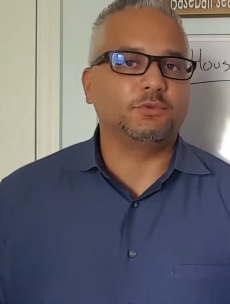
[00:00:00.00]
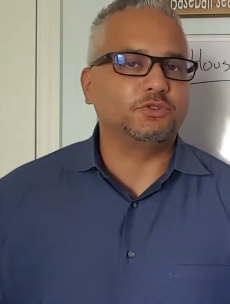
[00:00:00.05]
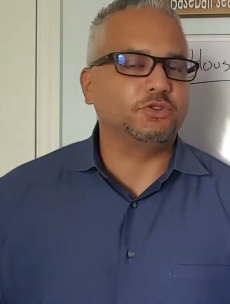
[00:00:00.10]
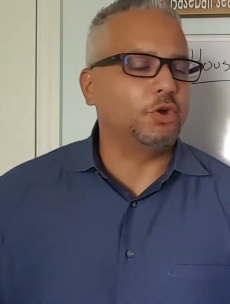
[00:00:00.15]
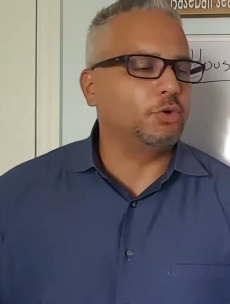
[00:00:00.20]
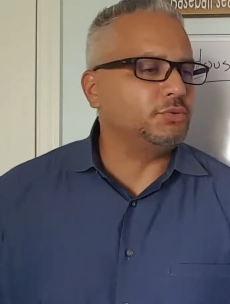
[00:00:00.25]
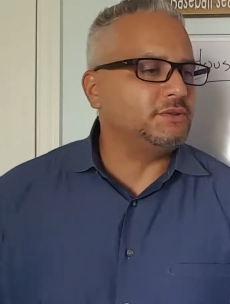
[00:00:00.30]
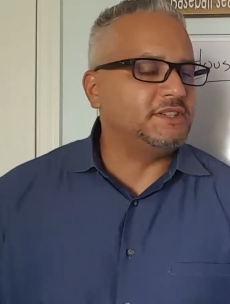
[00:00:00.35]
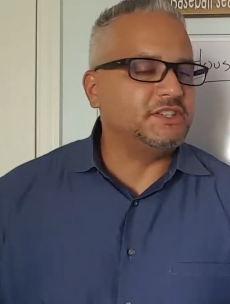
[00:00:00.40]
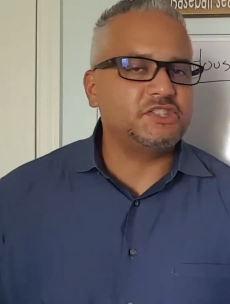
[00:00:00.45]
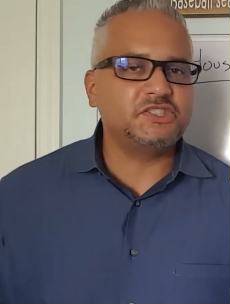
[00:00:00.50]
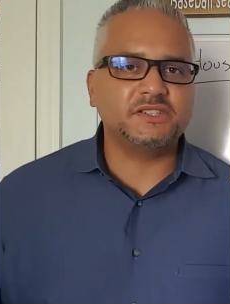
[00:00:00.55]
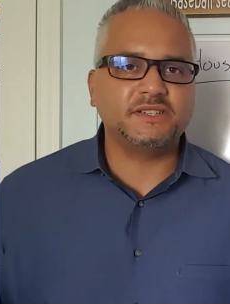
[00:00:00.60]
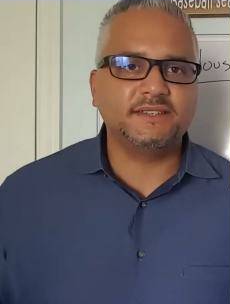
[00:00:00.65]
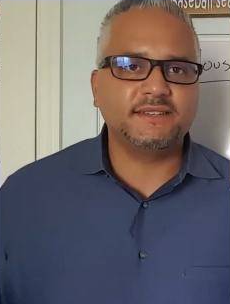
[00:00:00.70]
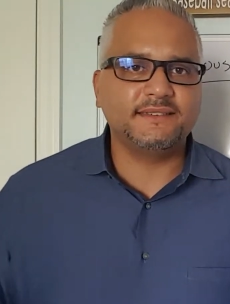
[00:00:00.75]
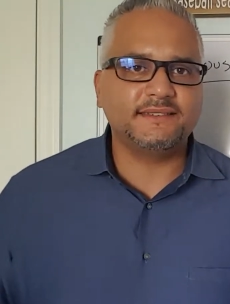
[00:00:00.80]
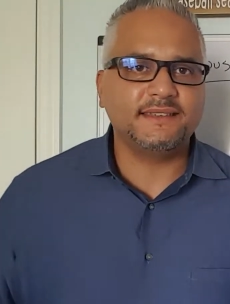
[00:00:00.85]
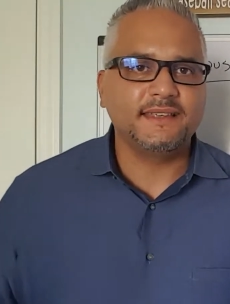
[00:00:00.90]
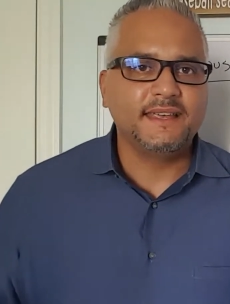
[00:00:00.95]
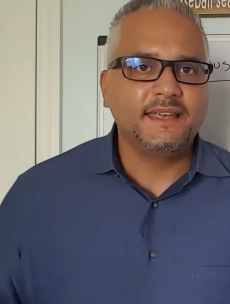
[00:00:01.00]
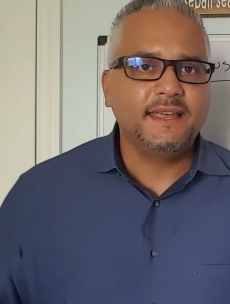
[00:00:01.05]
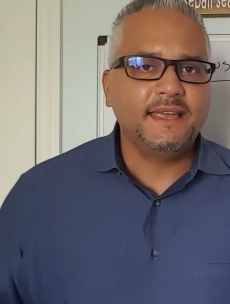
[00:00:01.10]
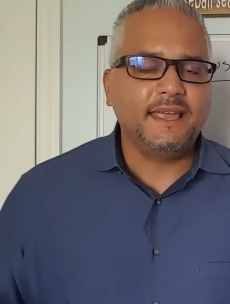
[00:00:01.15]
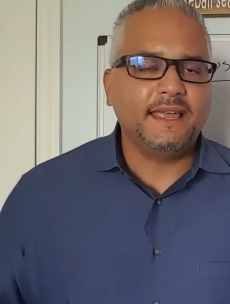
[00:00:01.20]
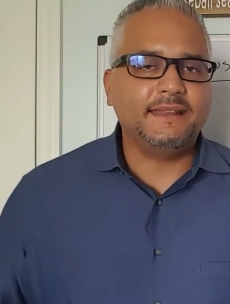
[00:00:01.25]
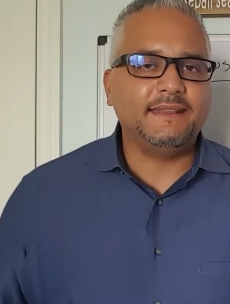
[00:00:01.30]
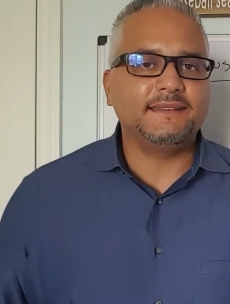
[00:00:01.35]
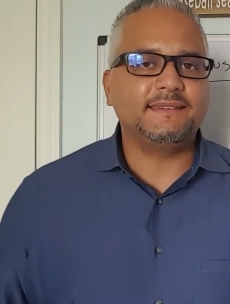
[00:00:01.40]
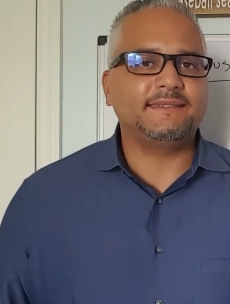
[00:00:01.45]
No dishes
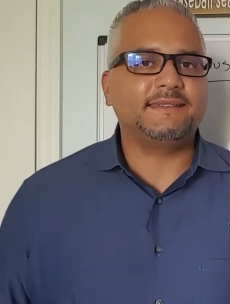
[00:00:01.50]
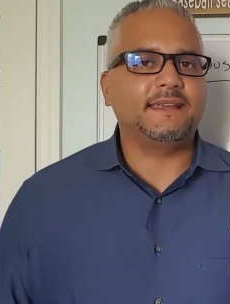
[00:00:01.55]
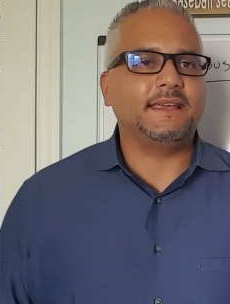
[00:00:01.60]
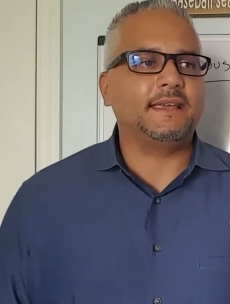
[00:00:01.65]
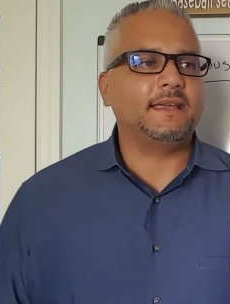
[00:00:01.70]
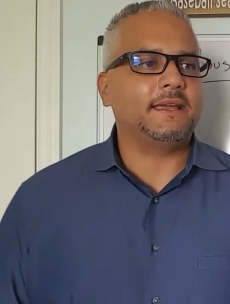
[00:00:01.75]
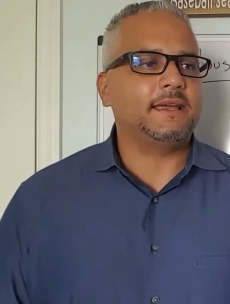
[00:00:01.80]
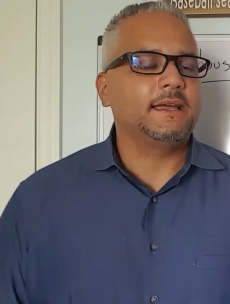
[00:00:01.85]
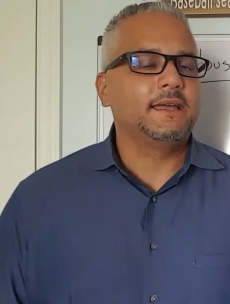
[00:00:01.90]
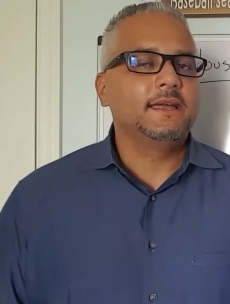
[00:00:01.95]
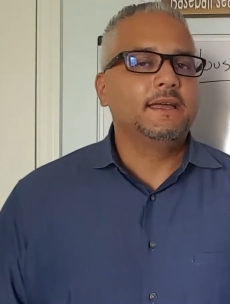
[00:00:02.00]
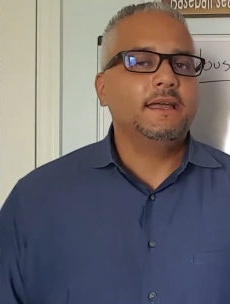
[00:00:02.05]
in the sink.